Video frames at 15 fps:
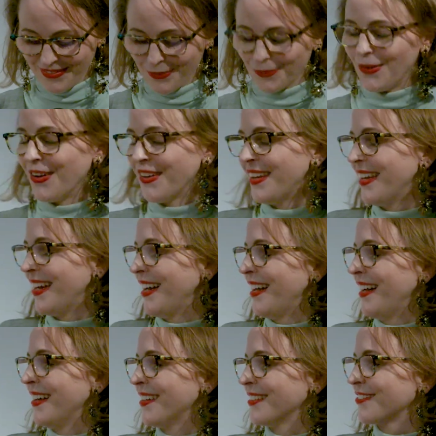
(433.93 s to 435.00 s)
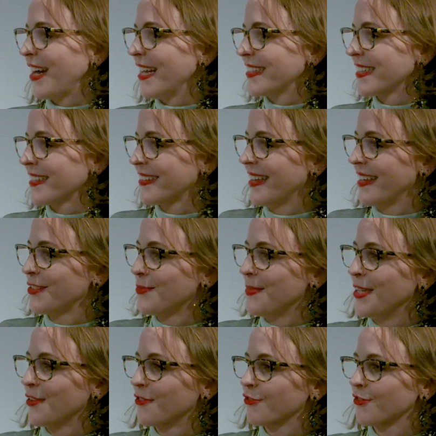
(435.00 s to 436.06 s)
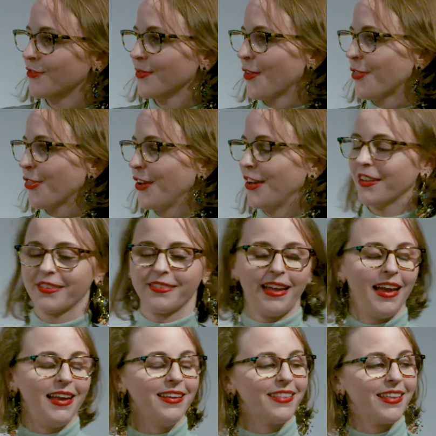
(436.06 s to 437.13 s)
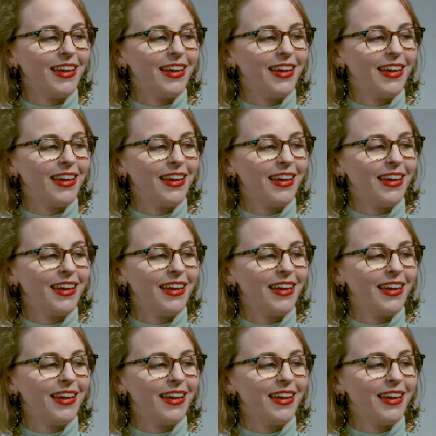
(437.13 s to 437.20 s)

One writer said to me on Thursday